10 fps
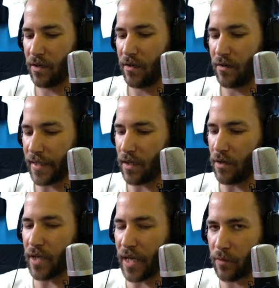are like,
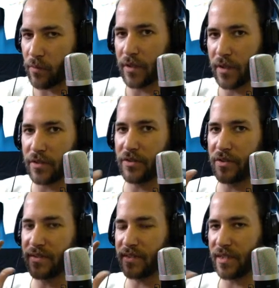okay, we're going to do the
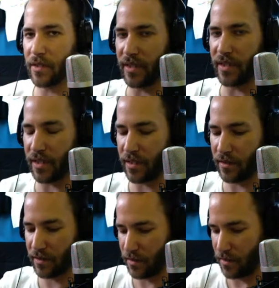COD
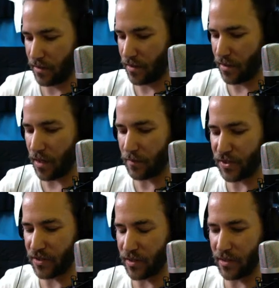
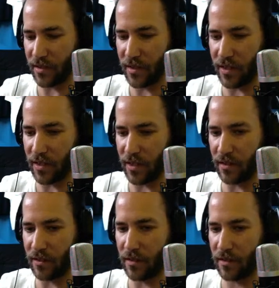option and
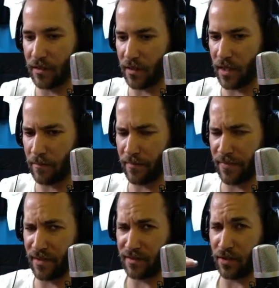then um,
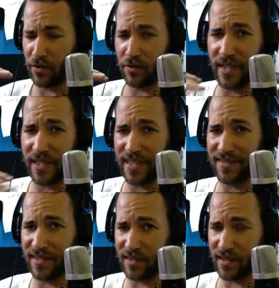the total that they
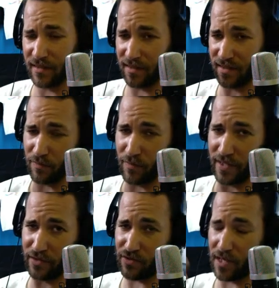sent us. And then when
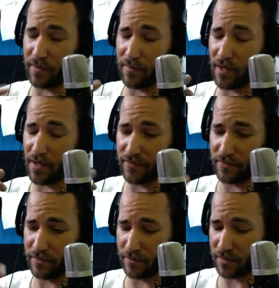they dropped them off,
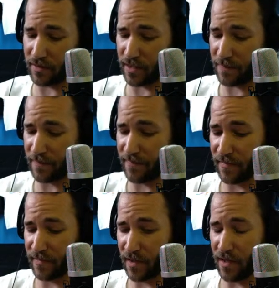it was like,
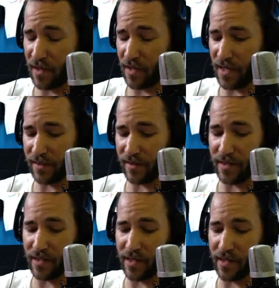I had
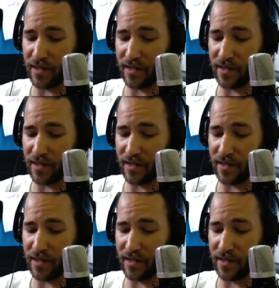the. We uh, already uh,